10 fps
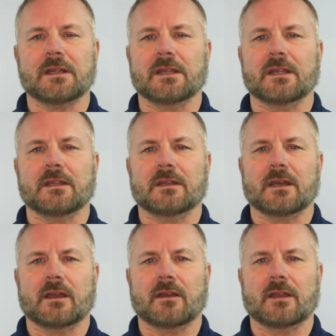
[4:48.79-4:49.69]
and
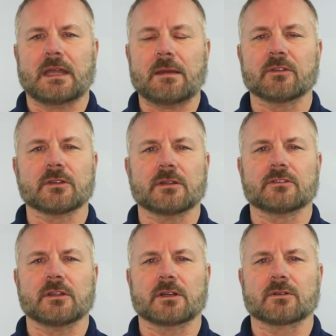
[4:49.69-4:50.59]

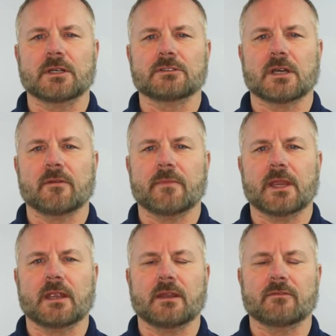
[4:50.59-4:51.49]
Amazon's done a great job
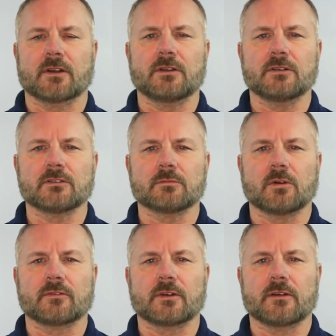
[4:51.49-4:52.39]
making it very
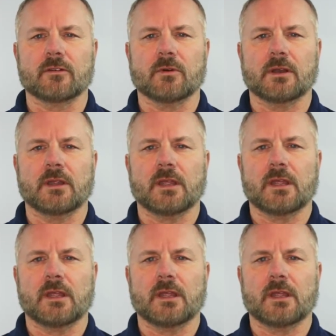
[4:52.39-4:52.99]
usable for everyone,